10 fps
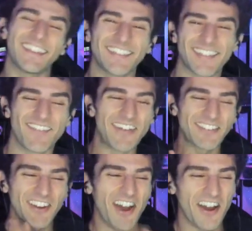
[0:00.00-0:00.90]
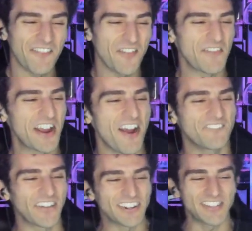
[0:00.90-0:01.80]
you so much, Carl, for being our
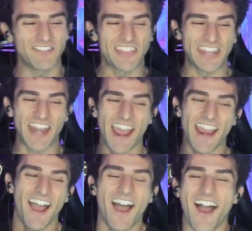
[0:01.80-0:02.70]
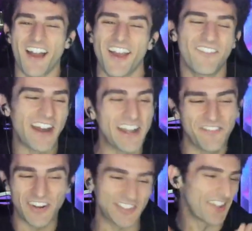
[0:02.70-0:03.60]
first sub of the night. Are y'all ready
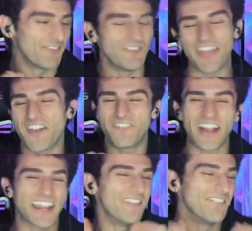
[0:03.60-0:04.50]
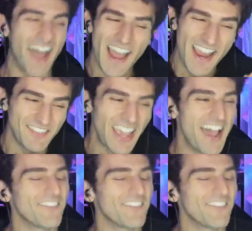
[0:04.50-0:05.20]
for some motherfucking vibes?